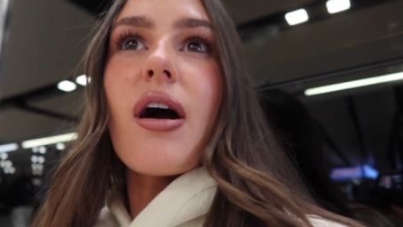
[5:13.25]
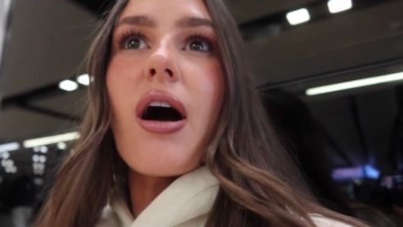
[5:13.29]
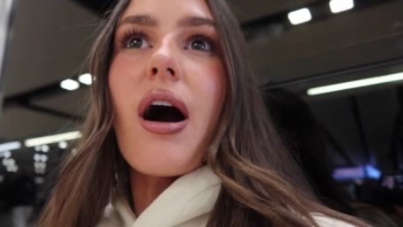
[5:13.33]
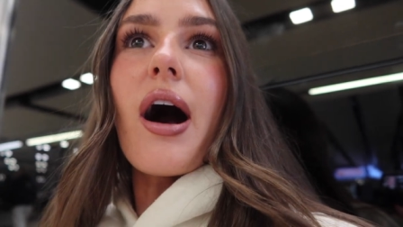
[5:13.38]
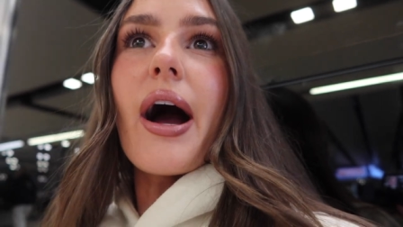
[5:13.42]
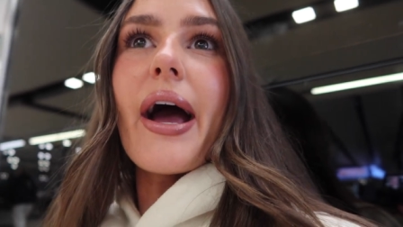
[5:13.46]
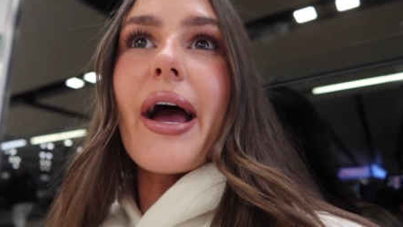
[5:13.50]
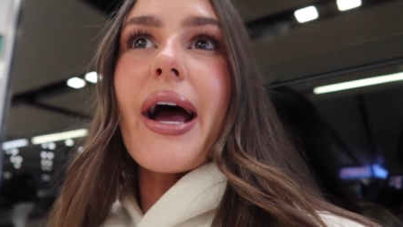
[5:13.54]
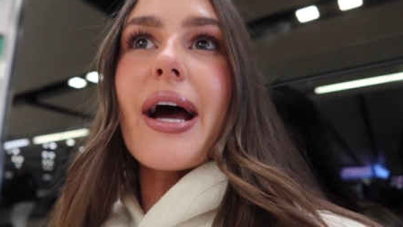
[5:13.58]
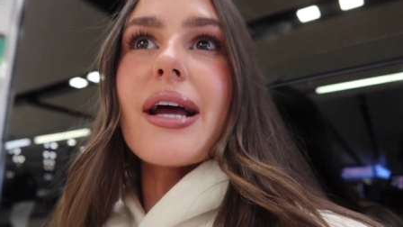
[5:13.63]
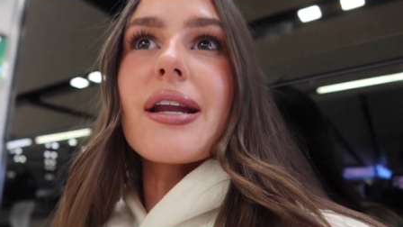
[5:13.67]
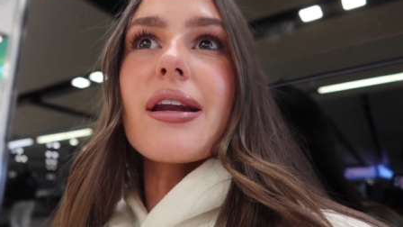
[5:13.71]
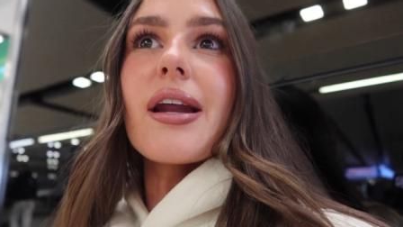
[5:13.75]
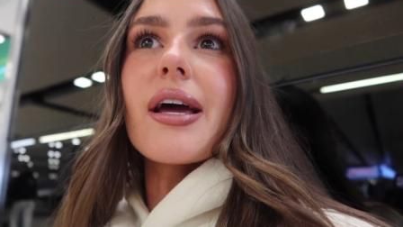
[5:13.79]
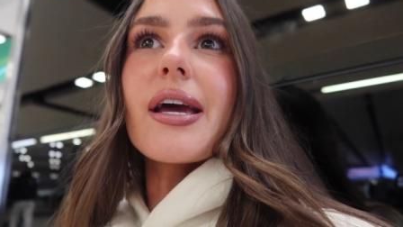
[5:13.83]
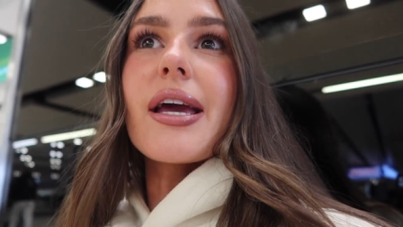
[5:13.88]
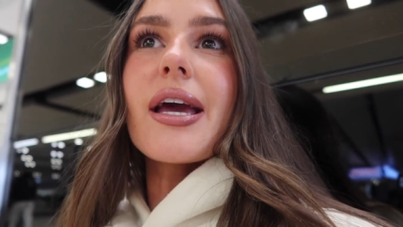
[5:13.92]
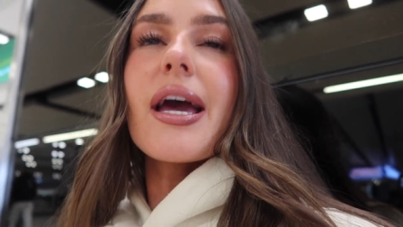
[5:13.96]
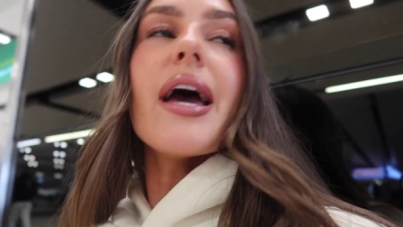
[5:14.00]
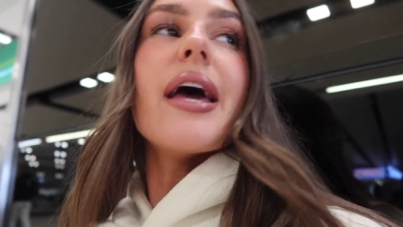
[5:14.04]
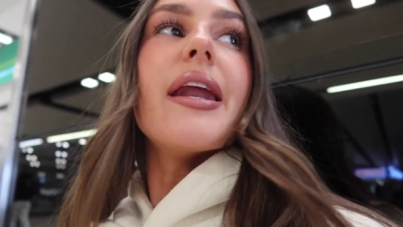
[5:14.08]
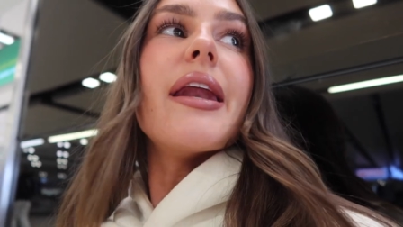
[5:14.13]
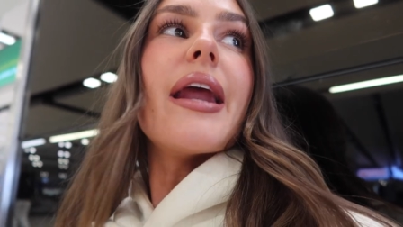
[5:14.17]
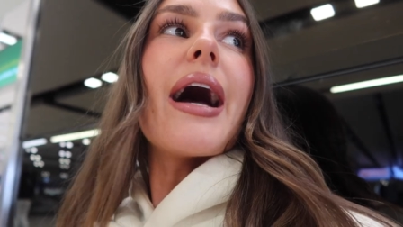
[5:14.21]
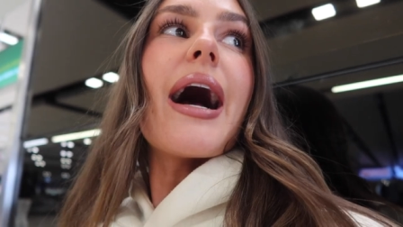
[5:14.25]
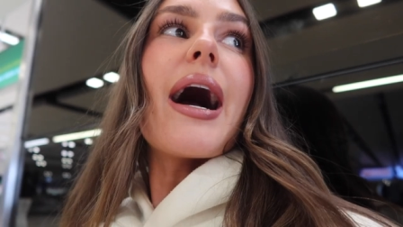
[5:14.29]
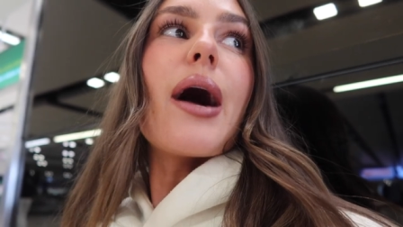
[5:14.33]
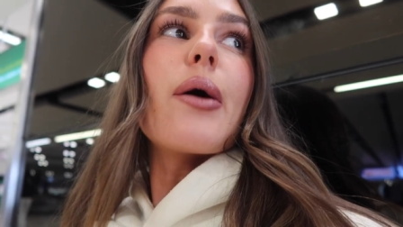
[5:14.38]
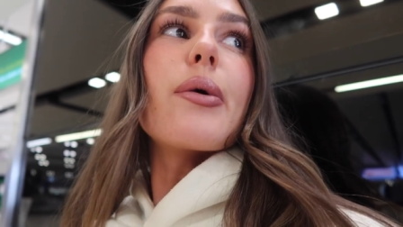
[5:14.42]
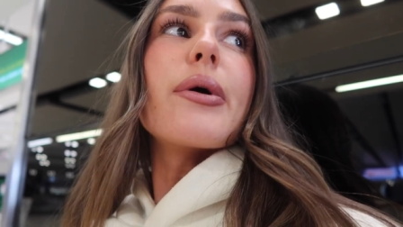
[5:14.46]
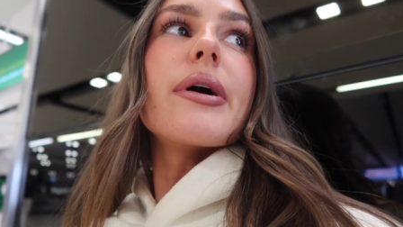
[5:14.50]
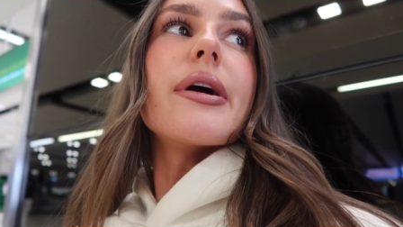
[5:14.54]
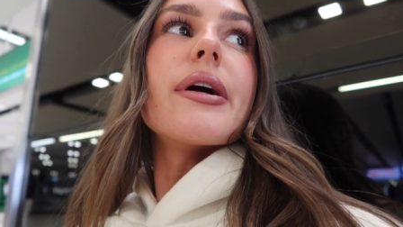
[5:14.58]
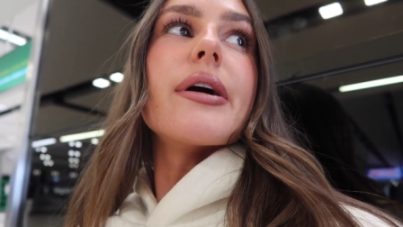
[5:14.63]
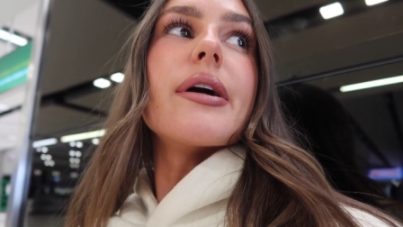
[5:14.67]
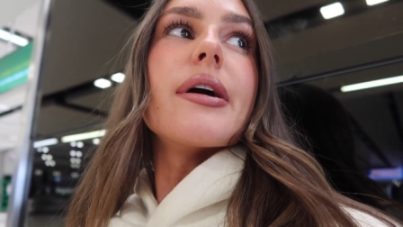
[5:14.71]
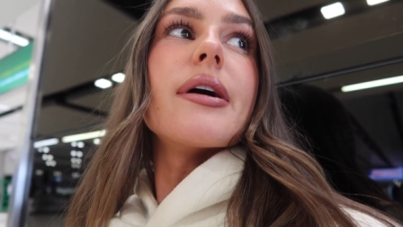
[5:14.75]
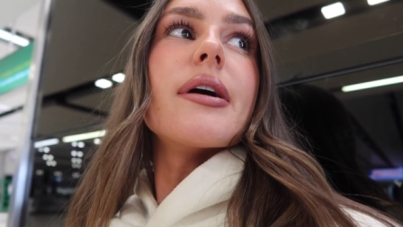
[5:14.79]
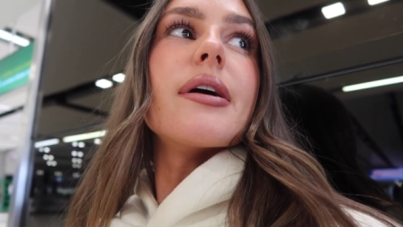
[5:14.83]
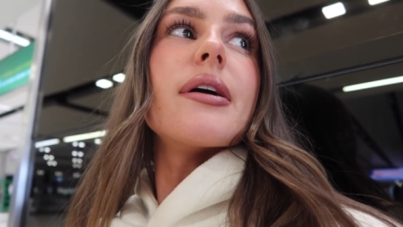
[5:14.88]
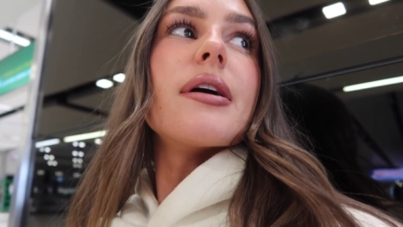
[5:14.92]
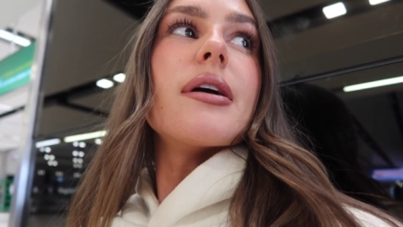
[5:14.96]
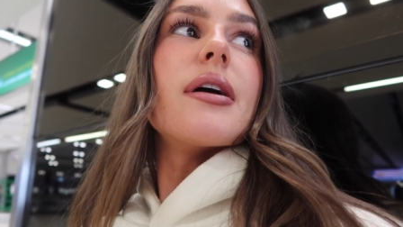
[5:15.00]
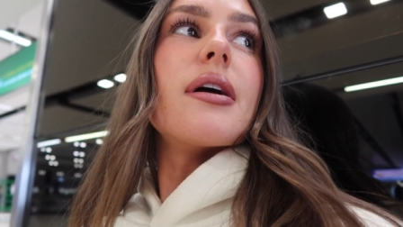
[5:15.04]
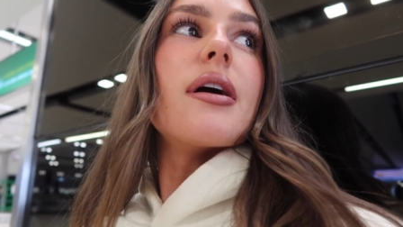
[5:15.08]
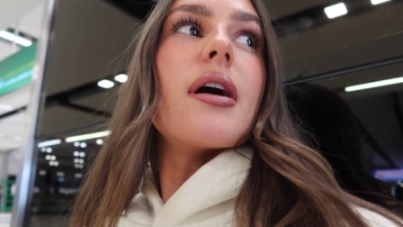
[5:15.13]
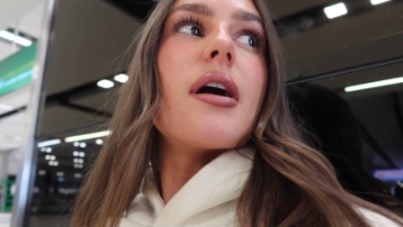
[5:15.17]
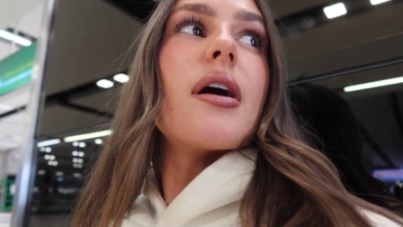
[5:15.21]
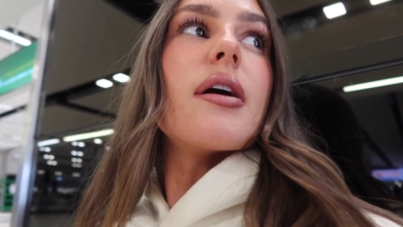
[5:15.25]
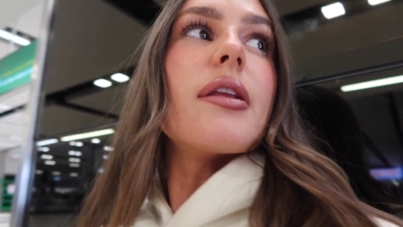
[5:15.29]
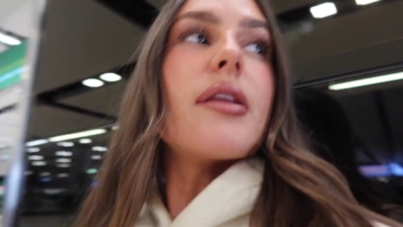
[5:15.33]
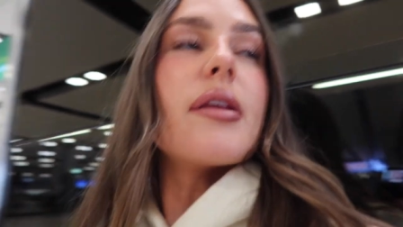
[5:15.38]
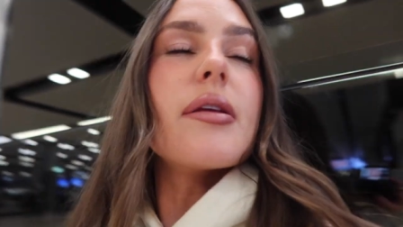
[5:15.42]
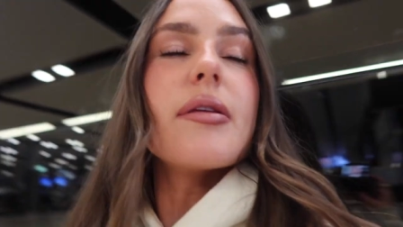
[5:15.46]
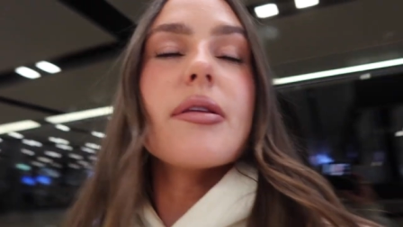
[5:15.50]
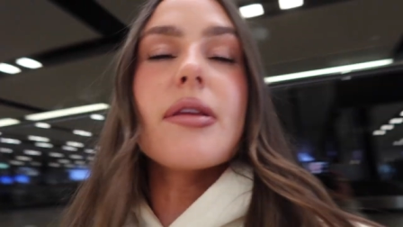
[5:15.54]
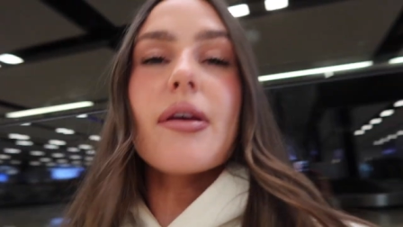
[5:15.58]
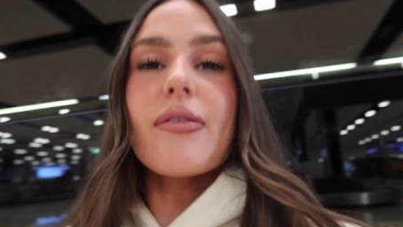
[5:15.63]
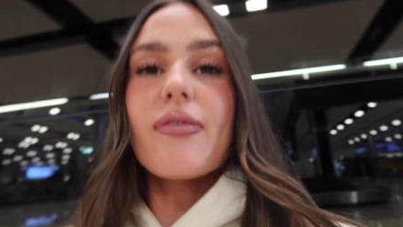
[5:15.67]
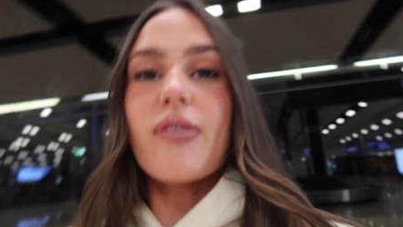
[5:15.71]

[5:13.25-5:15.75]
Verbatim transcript: I had like an hour the